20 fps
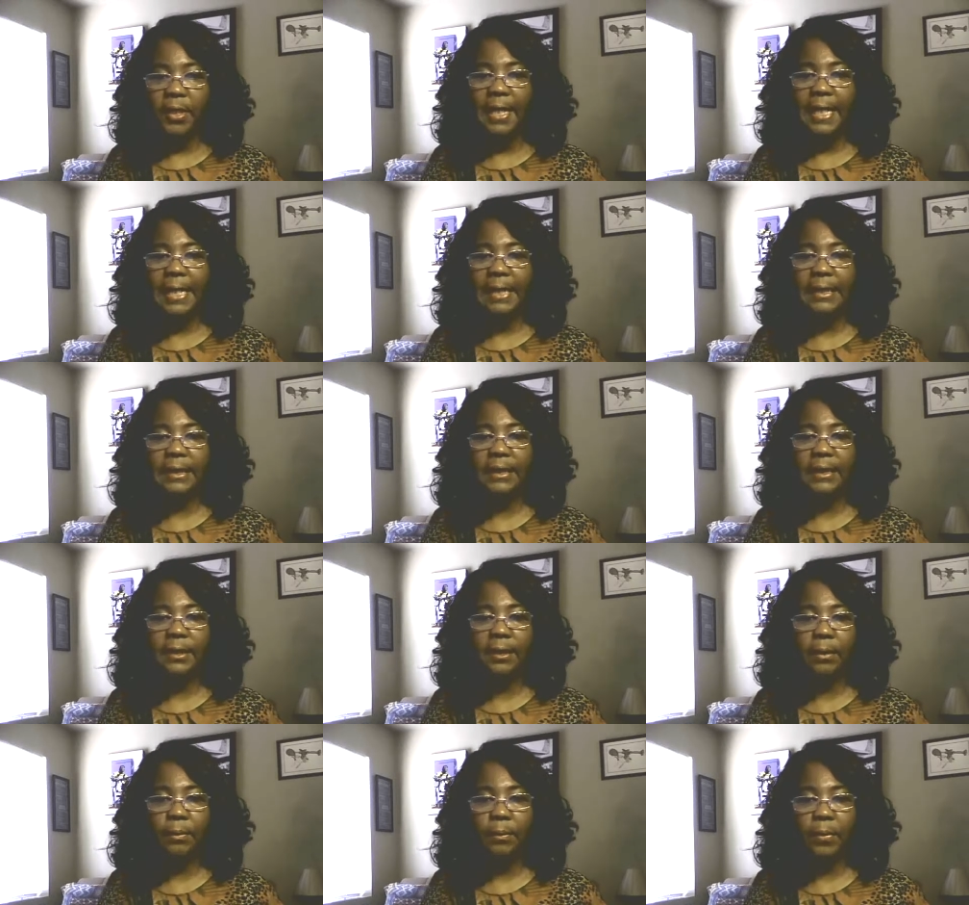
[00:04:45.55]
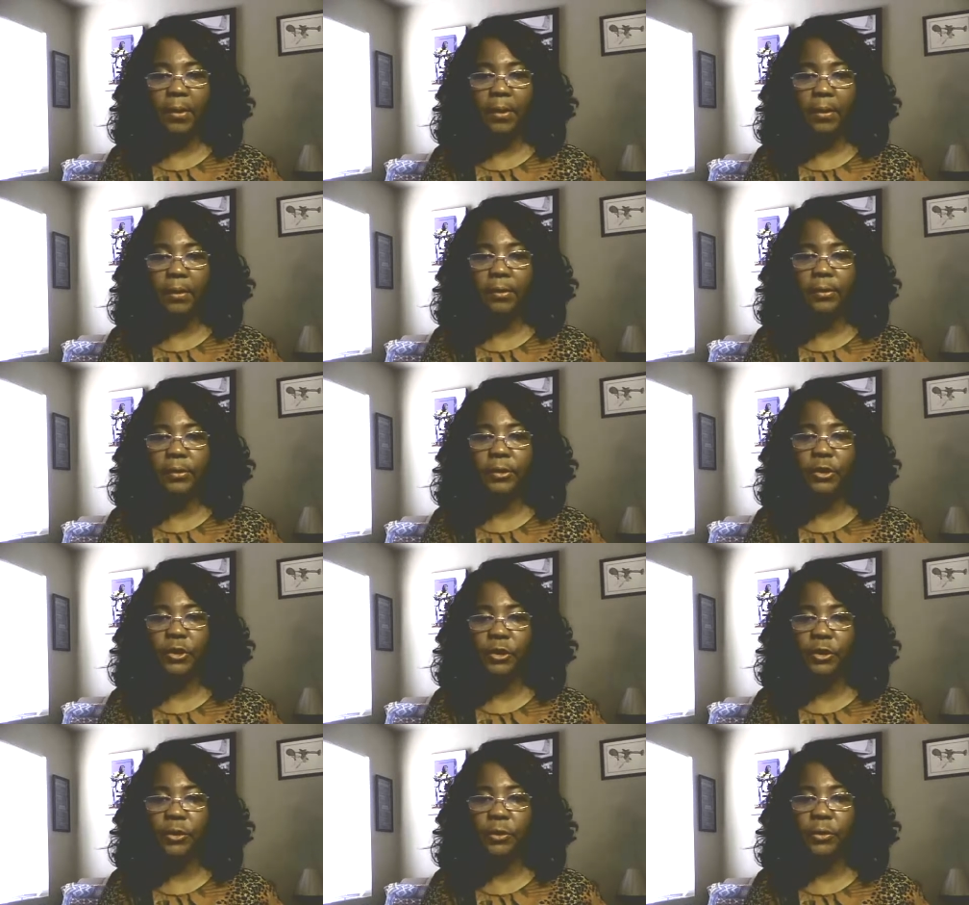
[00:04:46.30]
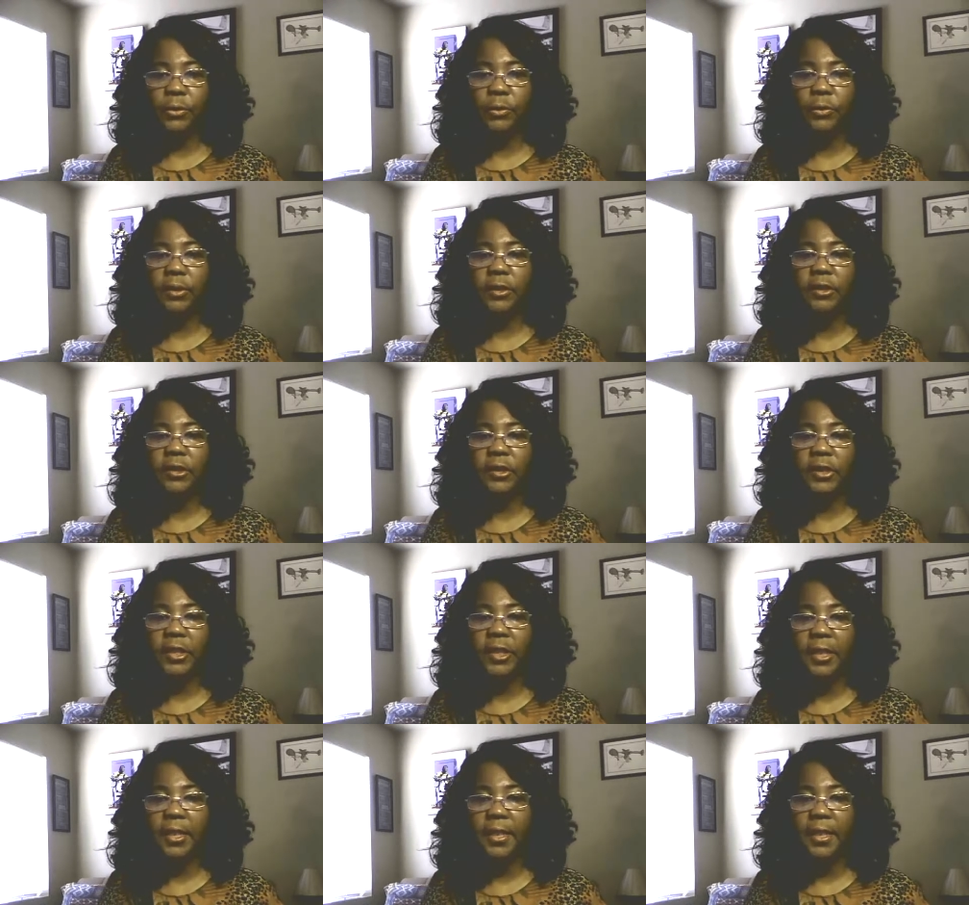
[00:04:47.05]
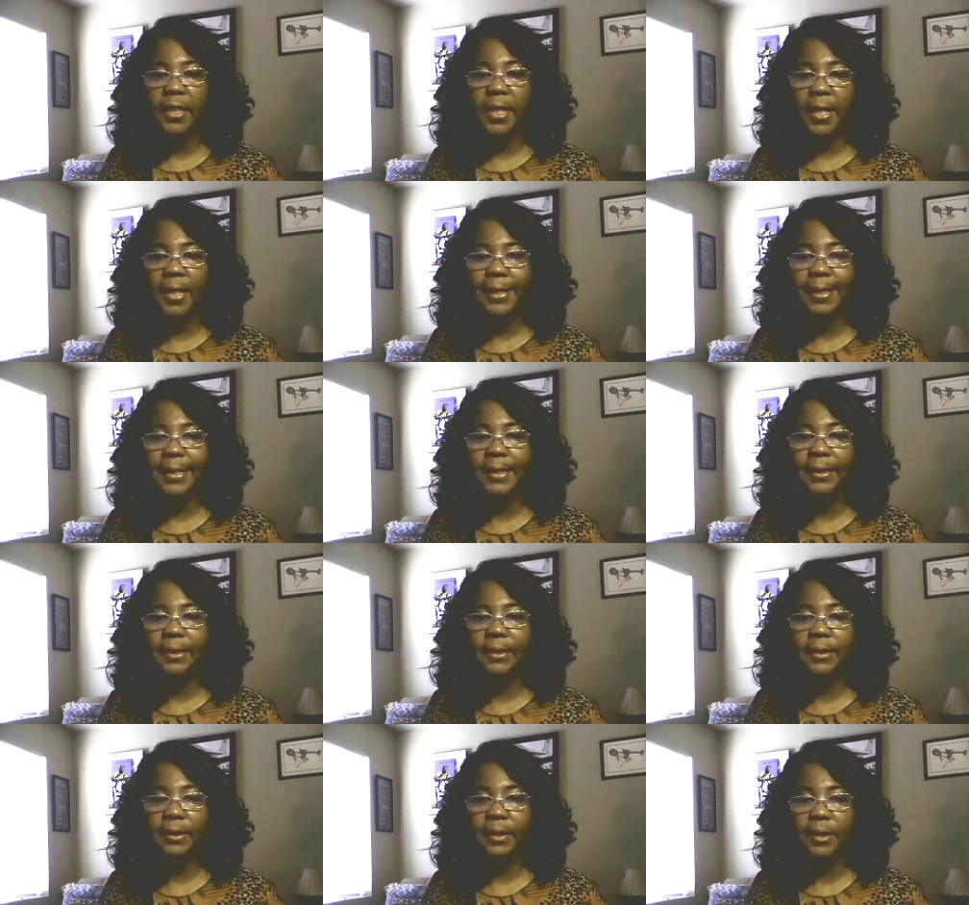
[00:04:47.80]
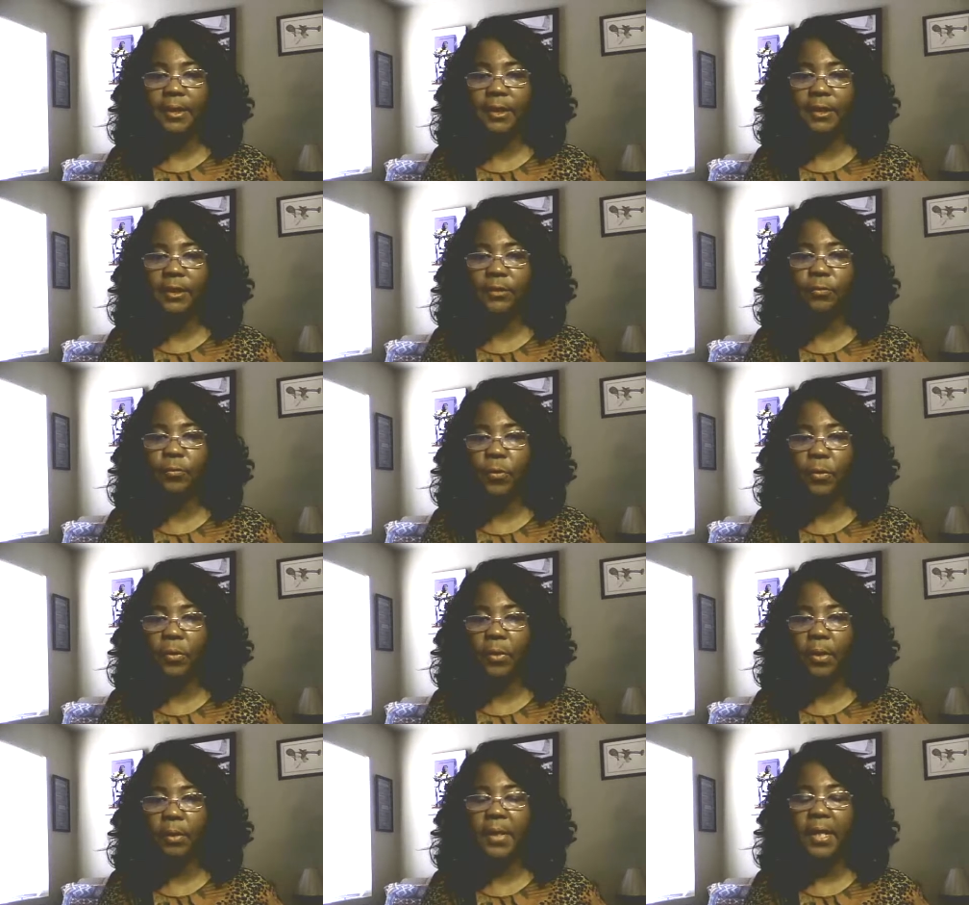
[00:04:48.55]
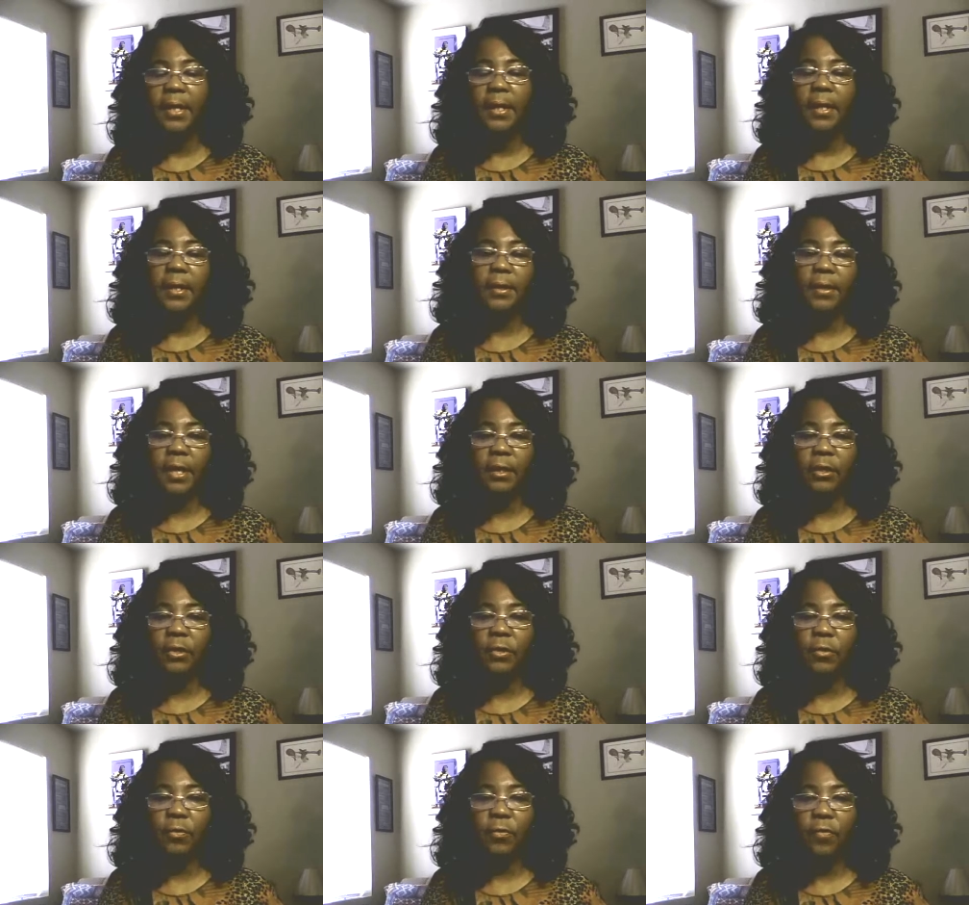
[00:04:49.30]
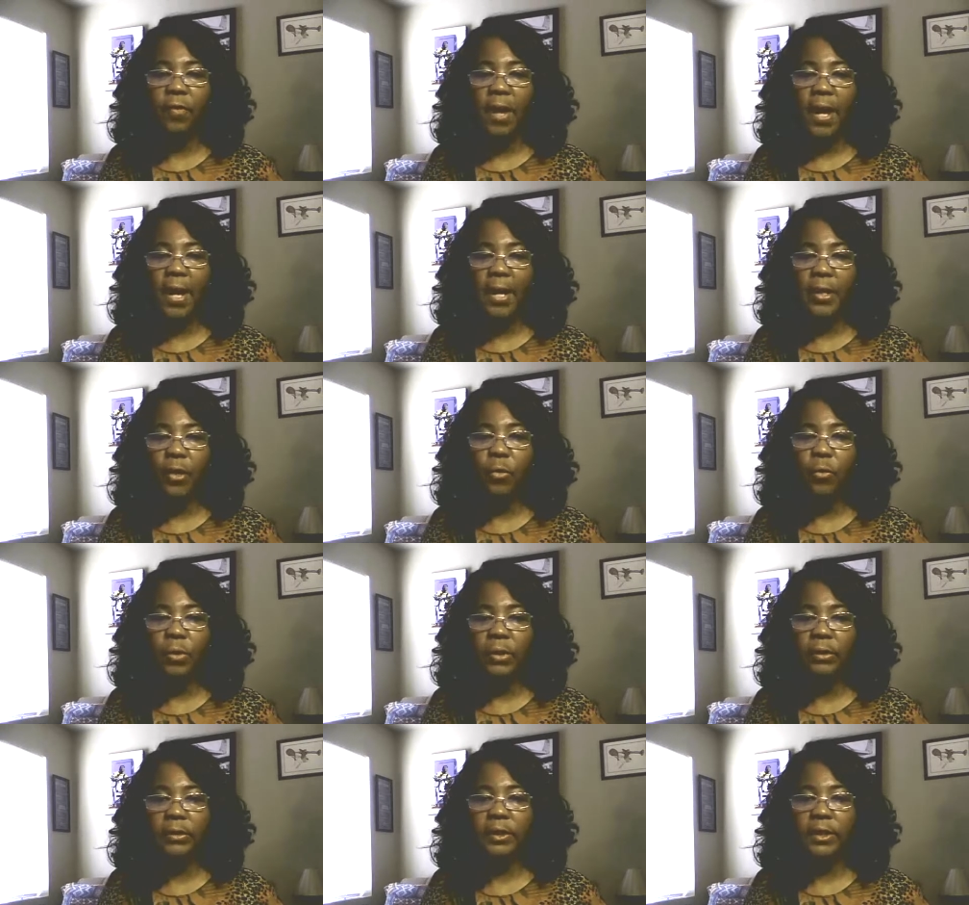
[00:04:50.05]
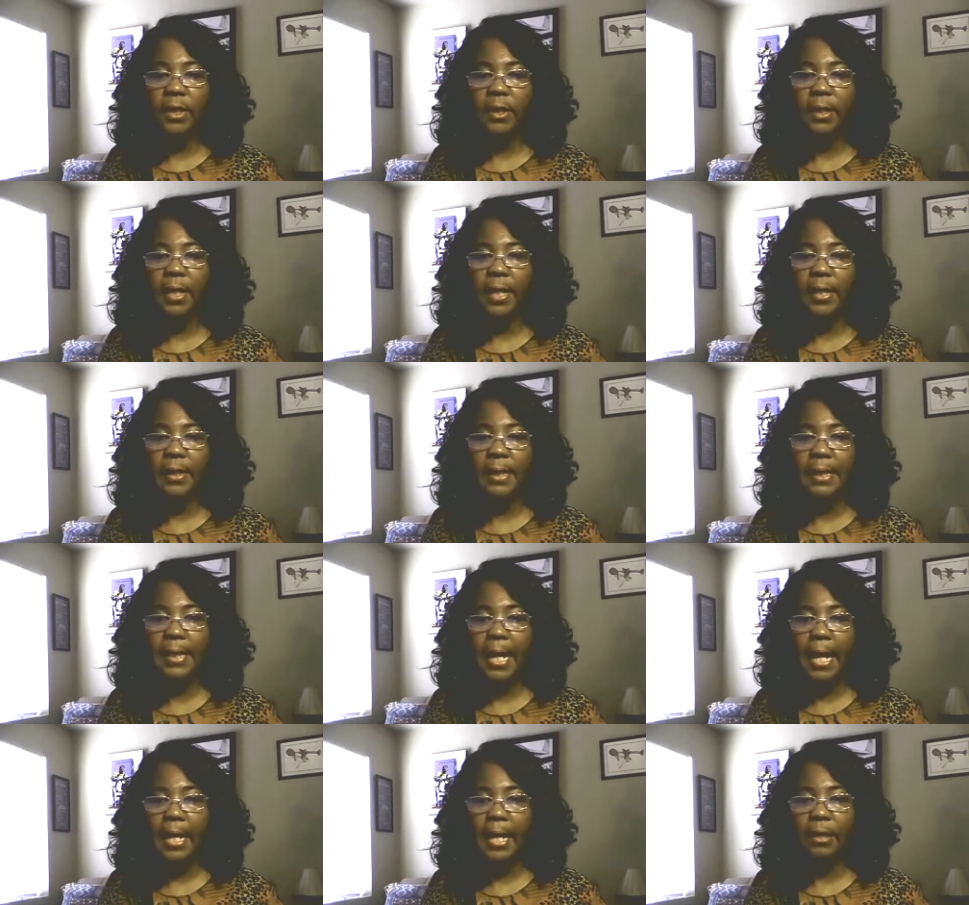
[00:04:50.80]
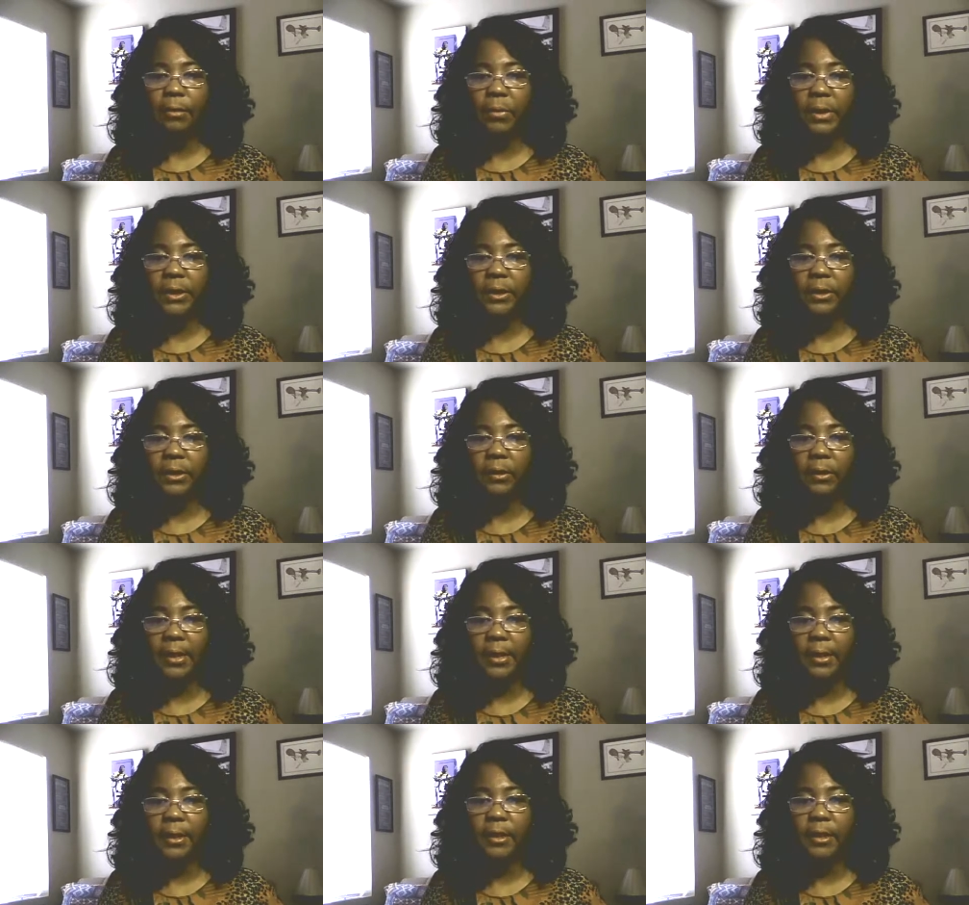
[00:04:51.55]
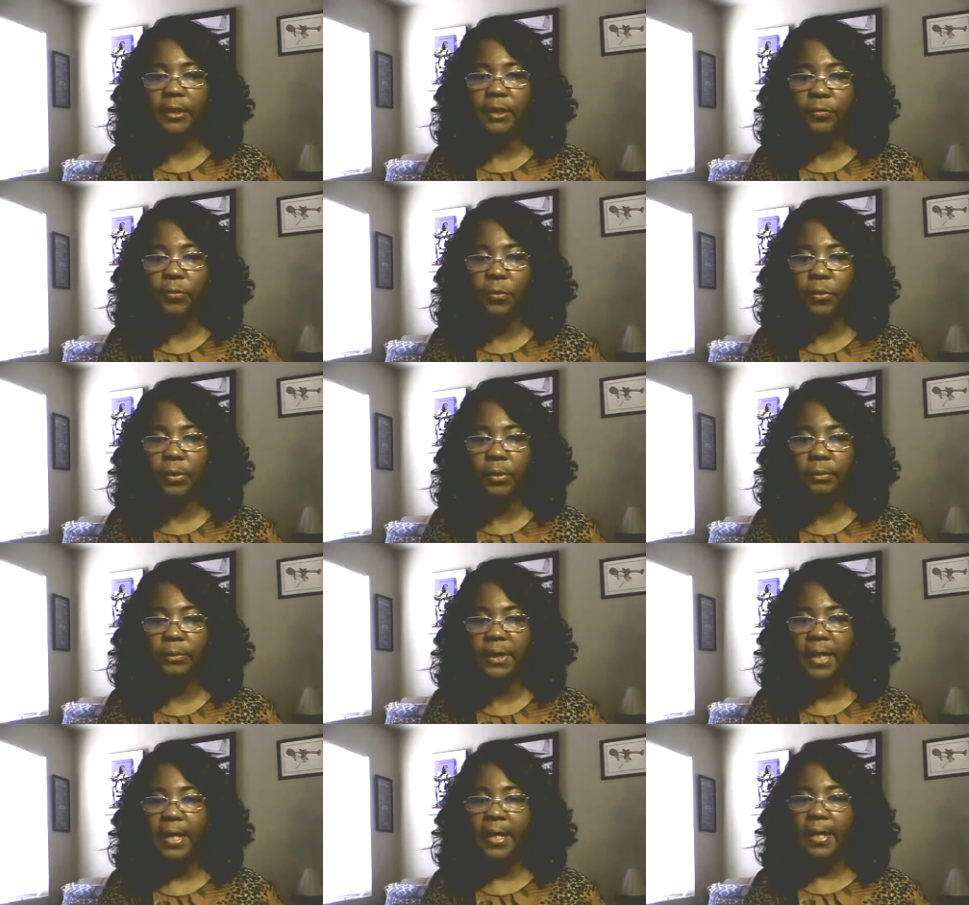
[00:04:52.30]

is similar to the 1096 form that you file with 1099 miscellaneous forms.